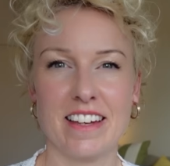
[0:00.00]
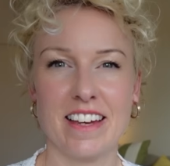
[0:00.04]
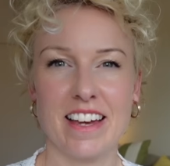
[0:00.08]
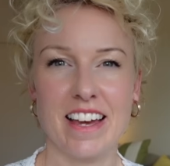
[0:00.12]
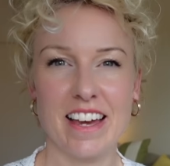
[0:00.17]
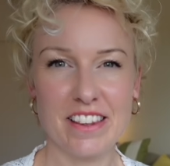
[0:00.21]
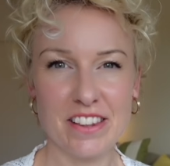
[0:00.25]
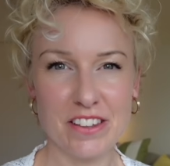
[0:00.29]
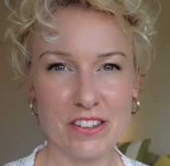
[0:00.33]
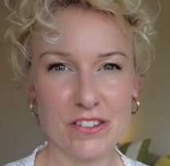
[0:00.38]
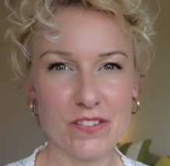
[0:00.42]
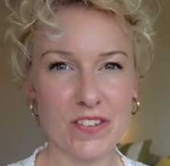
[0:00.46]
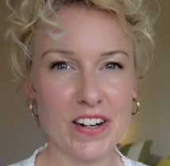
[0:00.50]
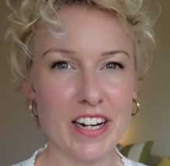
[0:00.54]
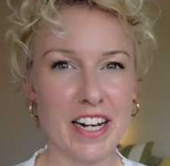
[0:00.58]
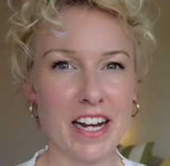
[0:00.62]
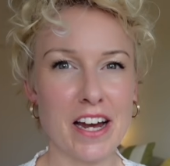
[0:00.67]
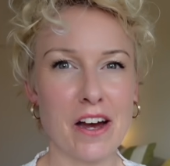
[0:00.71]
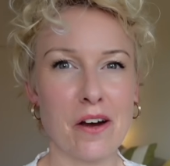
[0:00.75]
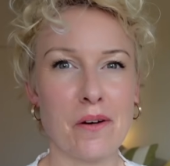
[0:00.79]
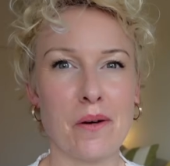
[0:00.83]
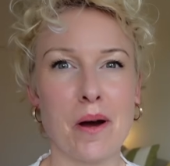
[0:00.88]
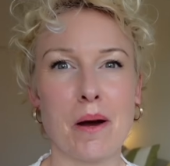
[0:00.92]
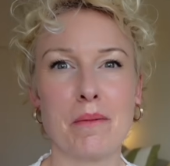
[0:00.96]
In this
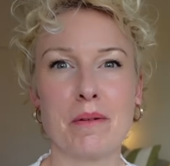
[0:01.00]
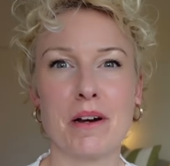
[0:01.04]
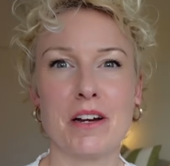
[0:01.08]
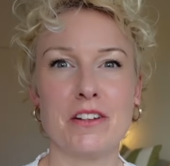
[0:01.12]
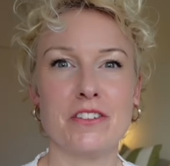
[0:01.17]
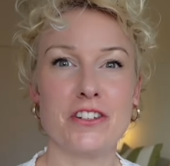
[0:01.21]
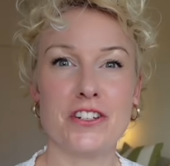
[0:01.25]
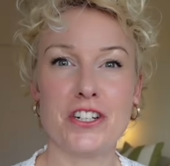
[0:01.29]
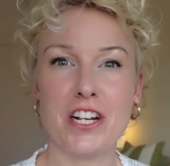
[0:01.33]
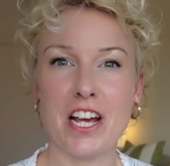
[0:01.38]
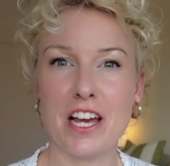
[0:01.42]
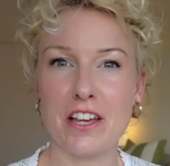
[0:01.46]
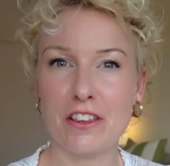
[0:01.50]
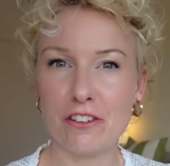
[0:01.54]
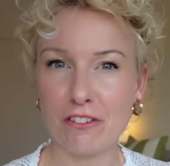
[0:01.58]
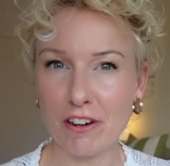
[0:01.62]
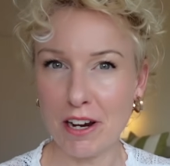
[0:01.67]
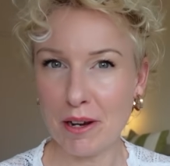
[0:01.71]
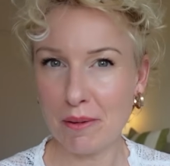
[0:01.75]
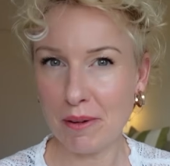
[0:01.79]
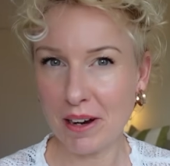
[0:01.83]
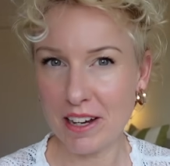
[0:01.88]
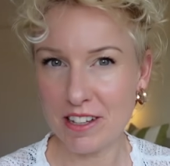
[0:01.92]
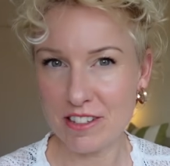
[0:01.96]
video, I'm going to share
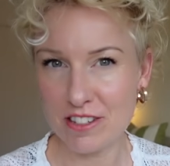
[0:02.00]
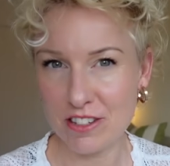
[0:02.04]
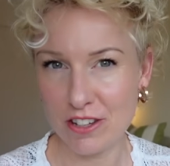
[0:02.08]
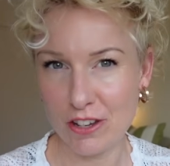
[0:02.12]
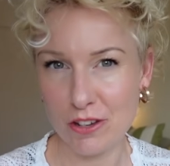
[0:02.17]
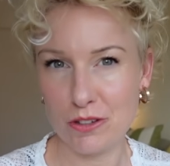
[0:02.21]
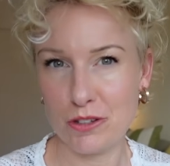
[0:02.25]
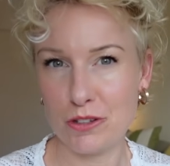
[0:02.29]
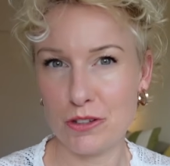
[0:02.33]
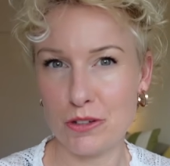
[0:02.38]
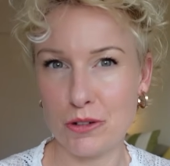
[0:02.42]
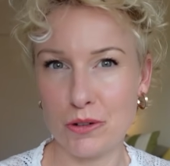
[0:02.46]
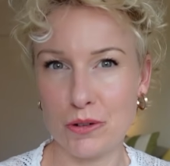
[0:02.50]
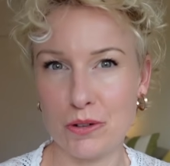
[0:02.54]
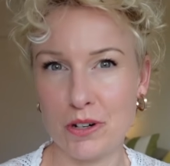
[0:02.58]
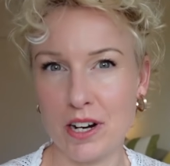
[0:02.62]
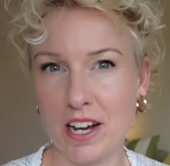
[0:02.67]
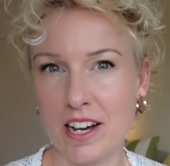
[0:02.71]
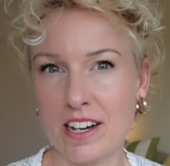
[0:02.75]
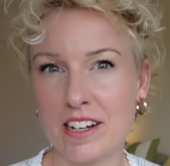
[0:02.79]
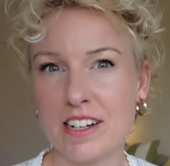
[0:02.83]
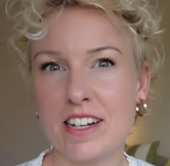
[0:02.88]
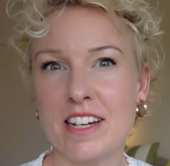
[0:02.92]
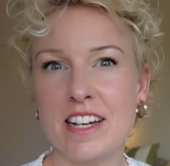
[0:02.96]
three ways to use a
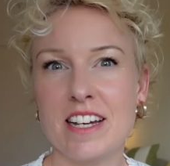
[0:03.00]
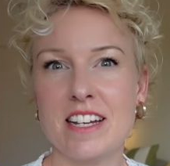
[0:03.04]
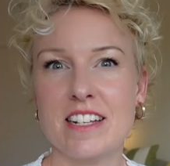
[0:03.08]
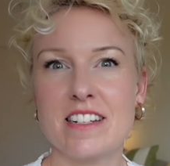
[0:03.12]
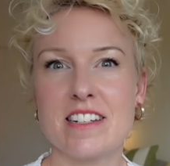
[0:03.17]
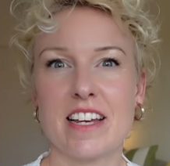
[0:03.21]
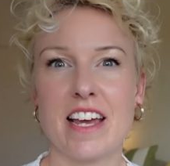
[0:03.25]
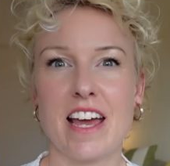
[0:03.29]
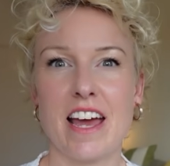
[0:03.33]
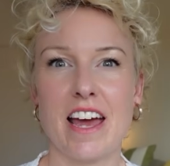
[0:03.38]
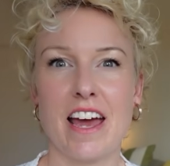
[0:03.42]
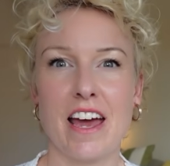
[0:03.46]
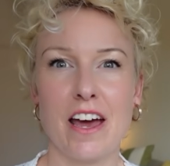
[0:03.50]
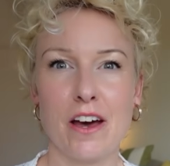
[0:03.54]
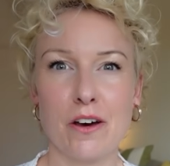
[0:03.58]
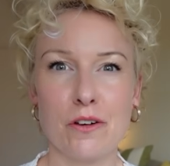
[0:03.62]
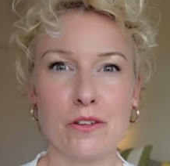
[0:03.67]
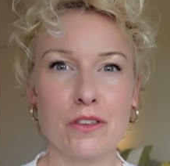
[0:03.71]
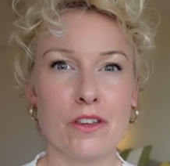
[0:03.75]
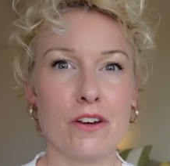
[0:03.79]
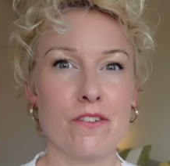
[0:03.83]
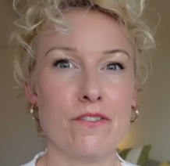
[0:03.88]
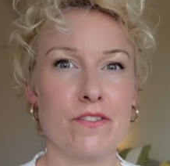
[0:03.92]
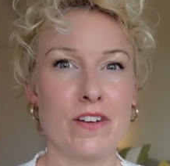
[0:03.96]
sauna to get
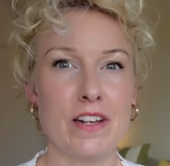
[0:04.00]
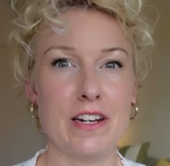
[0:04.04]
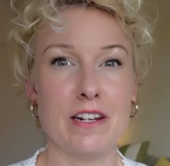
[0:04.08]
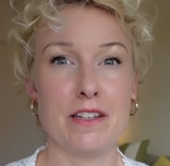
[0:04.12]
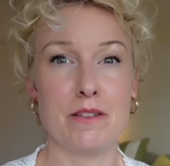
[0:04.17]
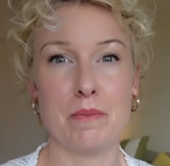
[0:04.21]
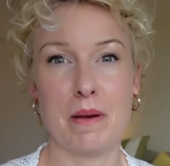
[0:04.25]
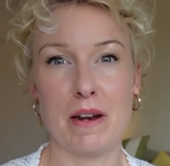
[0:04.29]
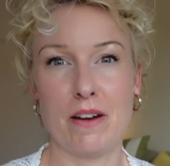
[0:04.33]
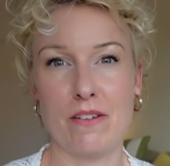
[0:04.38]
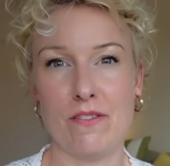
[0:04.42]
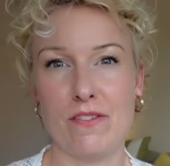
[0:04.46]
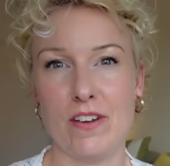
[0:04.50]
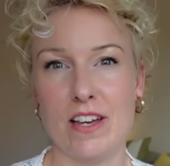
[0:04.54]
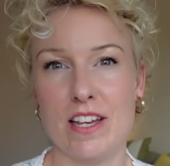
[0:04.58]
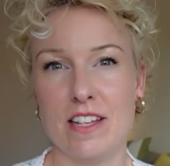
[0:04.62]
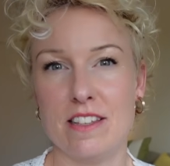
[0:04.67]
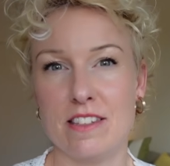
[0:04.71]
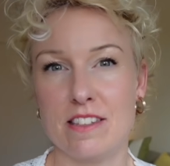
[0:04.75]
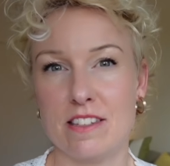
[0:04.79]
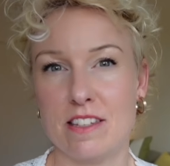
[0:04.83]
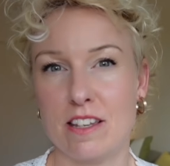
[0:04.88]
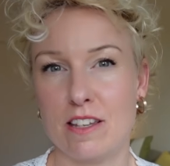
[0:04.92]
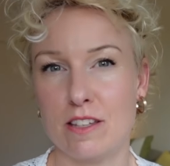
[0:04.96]
health and fitness
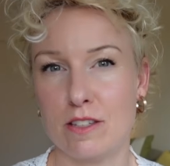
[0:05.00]
benefits,